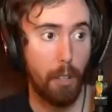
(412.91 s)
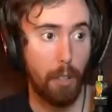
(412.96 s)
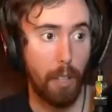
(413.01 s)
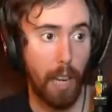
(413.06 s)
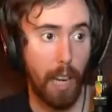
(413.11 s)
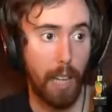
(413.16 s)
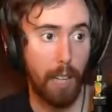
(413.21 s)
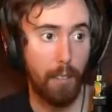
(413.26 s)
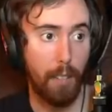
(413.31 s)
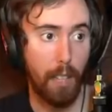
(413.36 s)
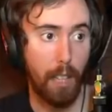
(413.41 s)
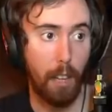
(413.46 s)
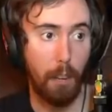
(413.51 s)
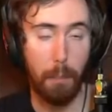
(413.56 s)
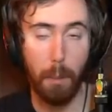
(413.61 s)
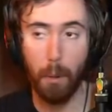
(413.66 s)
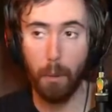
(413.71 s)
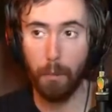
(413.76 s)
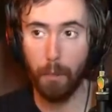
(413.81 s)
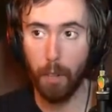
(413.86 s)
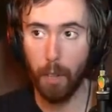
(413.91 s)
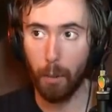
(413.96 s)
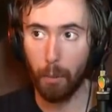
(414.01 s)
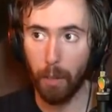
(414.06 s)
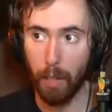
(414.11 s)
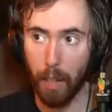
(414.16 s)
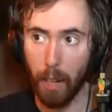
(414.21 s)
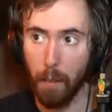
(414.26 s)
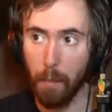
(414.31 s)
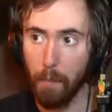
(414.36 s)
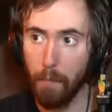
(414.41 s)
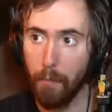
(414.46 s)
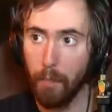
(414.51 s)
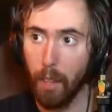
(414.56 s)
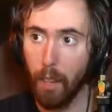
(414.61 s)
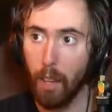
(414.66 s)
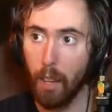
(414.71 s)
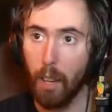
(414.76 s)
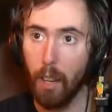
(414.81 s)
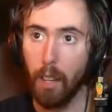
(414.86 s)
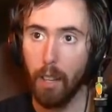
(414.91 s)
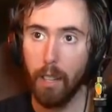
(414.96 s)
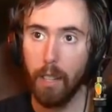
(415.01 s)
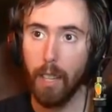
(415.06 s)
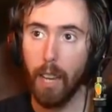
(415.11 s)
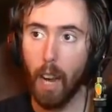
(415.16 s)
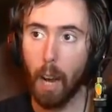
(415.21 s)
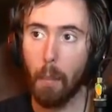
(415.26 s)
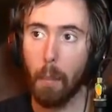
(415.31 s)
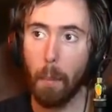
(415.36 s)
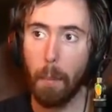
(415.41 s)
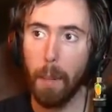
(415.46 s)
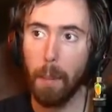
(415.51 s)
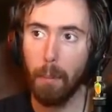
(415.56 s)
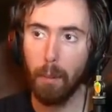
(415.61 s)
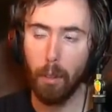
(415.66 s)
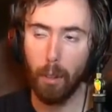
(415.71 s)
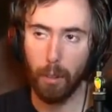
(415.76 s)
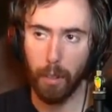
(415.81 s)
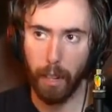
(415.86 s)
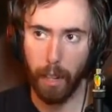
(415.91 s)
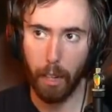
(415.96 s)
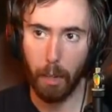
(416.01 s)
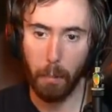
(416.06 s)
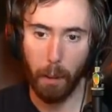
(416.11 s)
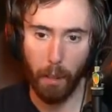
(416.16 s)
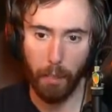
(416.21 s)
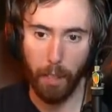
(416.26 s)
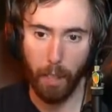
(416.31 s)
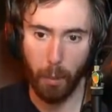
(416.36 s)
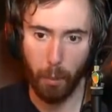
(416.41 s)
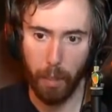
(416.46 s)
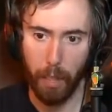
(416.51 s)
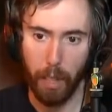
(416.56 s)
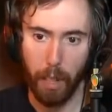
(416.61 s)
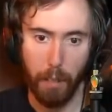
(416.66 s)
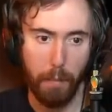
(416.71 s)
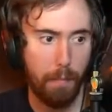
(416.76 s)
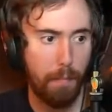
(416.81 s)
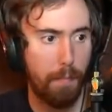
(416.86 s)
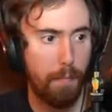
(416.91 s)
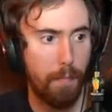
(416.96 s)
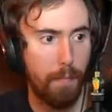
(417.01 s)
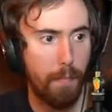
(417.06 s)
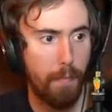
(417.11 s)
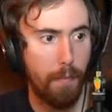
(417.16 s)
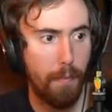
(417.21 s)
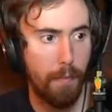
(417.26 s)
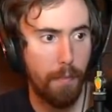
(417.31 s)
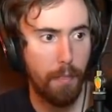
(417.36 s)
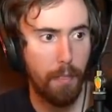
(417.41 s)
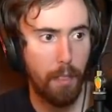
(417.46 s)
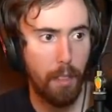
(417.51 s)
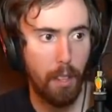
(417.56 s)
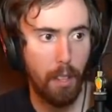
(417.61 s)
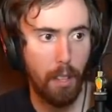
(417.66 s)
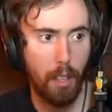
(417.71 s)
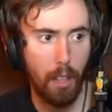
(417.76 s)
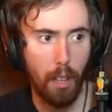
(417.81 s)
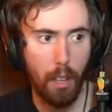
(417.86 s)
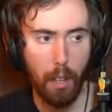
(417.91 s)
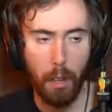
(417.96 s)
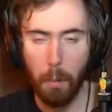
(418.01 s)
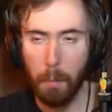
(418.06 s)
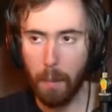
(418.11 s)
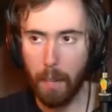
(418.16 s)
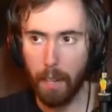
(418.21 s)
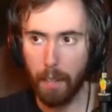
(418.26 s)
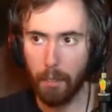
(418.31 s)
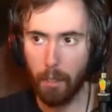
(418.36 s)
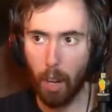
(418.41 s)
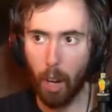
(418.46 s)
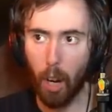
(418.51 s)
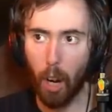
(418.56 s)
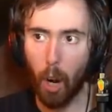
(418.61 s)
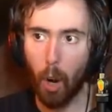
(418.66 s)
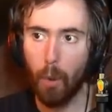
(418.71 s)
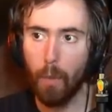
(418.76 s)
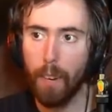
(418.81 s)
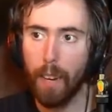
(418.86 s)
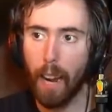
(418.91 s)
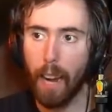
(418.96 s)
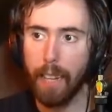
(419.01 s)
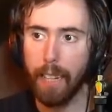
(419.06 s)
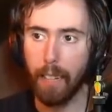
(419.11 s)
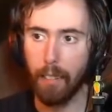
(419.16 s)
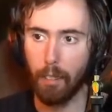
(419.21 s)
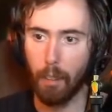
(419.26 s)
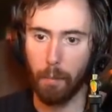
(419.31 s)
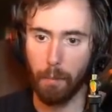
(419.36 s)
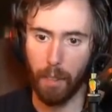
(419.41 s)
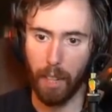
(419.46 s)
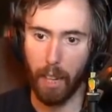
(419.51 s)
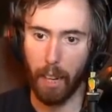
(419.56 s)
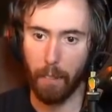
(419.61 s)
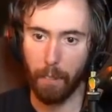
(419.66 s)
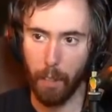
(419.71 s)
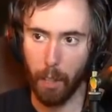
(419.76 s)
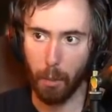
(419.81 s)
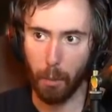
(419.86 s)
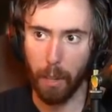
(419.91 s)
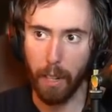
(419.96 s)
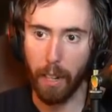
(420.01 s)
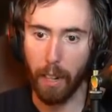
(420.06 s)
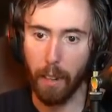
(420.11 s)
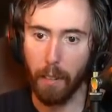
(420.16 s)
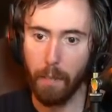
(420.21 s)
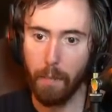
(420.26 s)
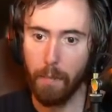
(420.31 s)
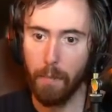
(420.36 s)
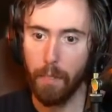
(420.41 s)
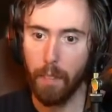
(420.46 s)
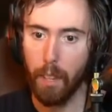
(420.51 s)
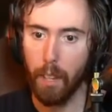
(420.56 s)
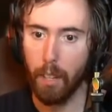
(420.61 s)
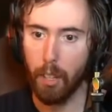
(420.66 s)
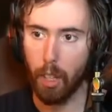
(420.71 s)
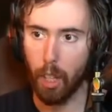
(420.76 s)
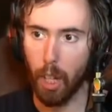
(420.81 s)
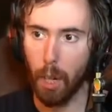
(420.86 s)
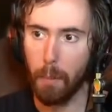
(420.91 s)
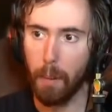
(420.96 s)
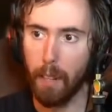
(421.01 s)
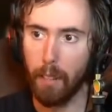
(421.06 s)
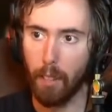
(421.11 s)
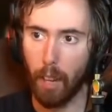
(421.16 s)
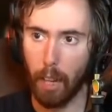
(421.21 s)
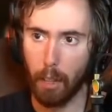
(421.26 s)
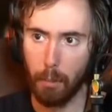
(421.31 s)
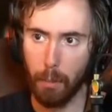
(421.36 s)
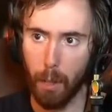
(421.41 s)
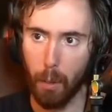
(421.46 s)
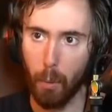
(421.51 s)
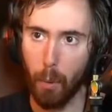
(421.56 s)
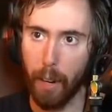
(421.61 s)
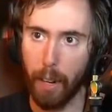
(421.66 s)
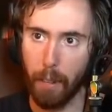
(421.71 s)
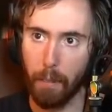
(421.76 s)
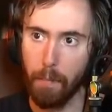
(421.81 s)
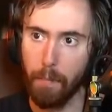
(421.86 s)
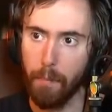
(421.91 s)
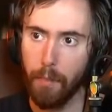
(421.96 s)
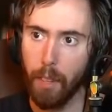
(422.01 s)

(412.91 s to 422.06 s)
You can't even get enough people for the arena? Yeah, but people don't care about the arena. Because uh, only I get something out of the arena. Joey Beans asked me to wait.